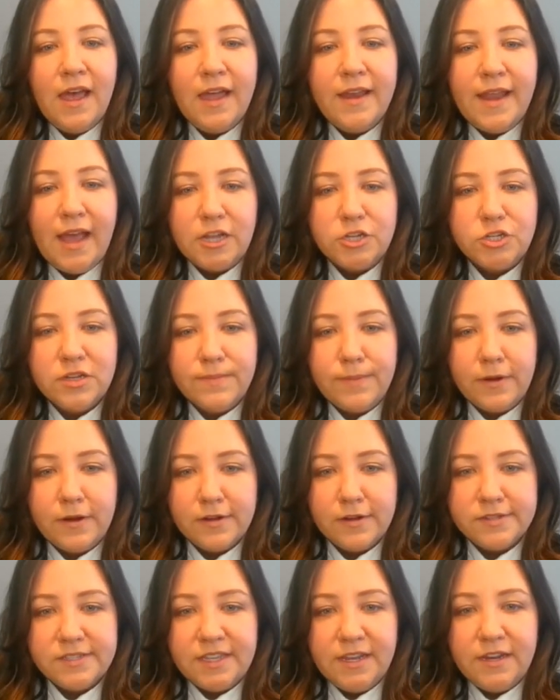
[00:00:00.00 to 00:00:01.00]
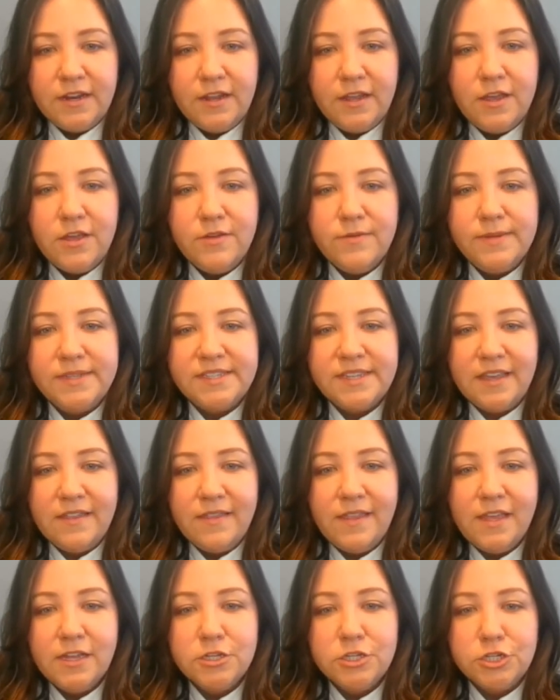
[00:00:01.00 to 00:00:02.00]
a natural person who is
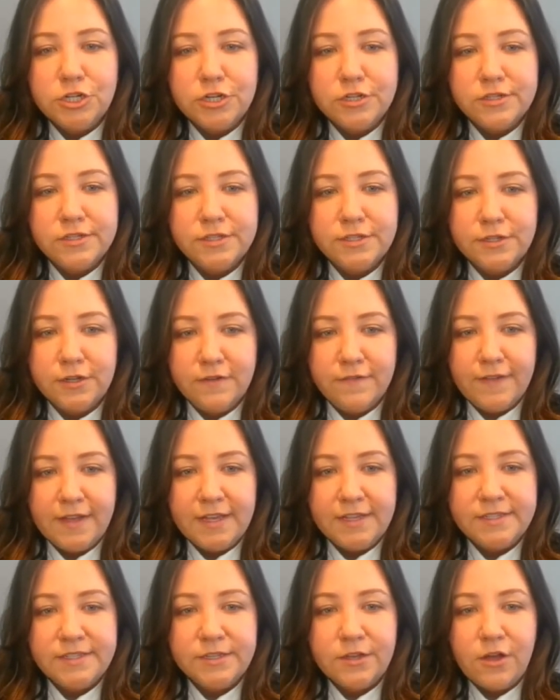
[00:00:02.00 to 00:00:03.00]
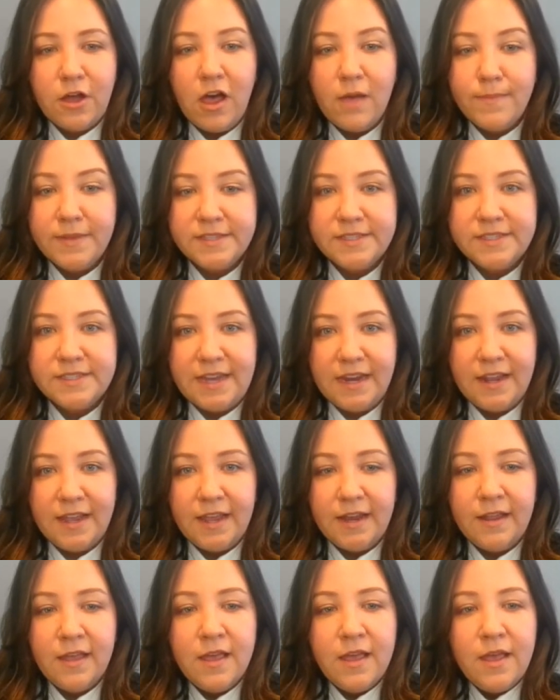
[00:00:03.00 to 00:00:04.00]
in the insured's service,
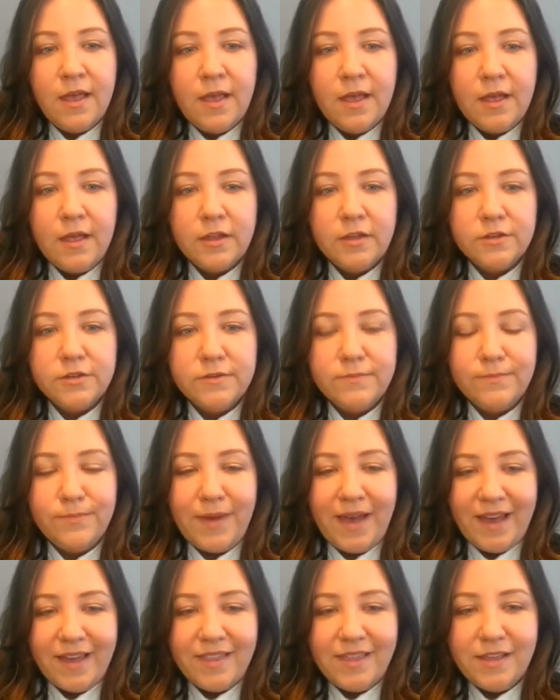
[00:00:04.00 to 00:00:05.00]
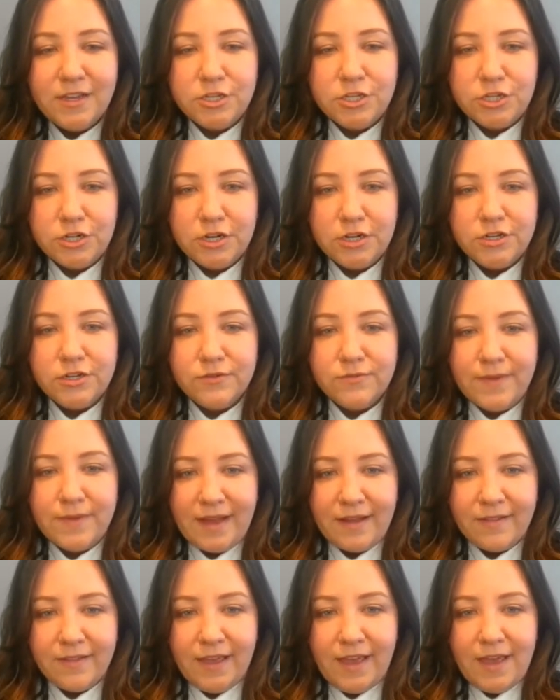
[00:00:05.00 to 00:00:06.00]
compensated by the insured
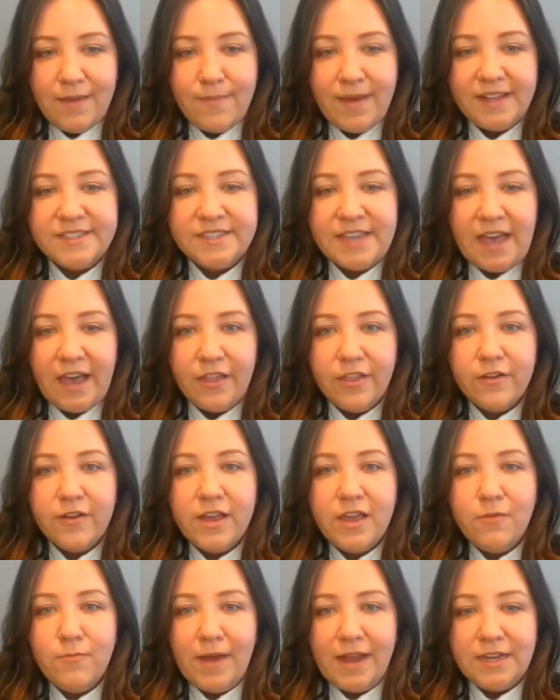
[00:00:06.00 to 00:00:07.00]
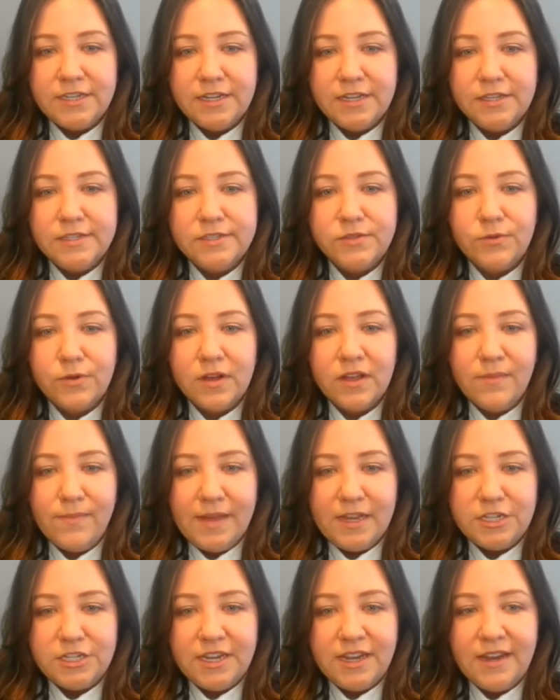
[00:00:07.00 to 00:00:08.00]
directly by salary, wages, or
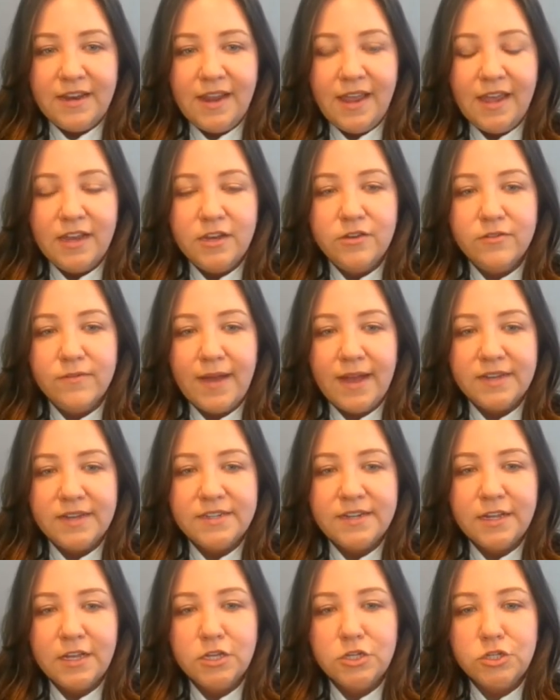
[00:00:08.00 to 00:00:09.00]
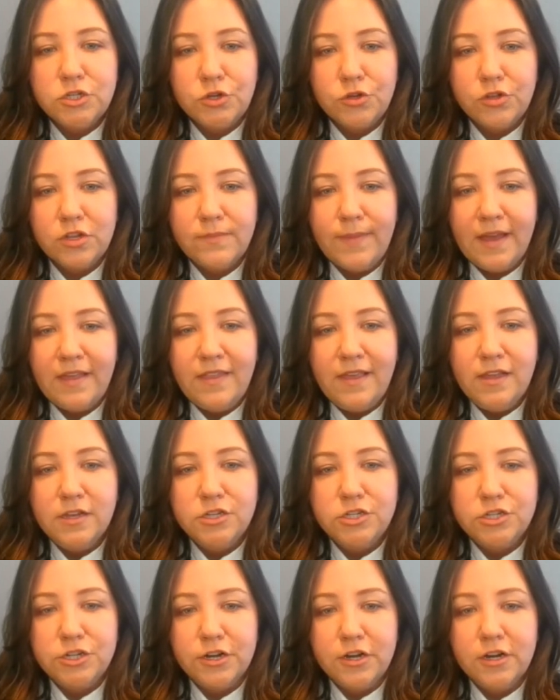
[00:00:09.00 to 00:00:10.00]
commission, and directed and controlled by the
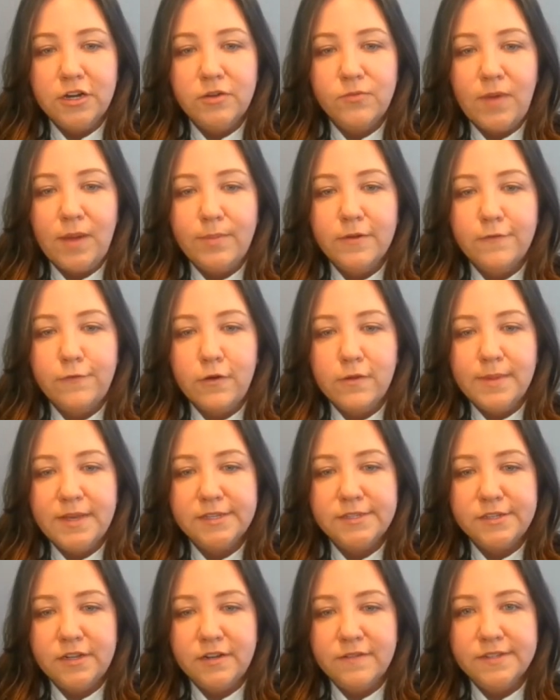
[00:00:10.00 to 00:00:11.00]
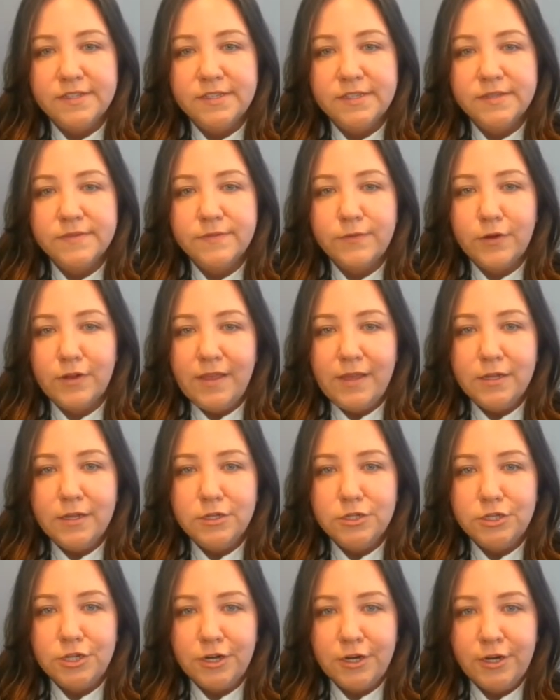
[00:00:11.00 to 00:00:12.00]
insured while performing services for the
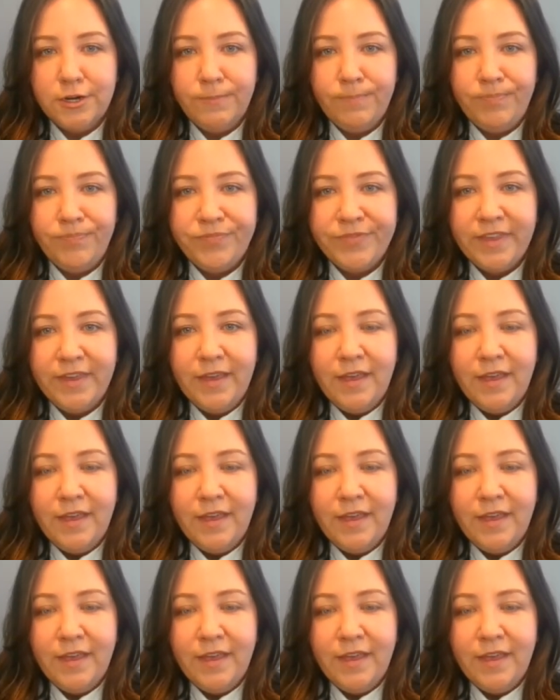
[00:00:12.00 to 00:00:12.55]
insured.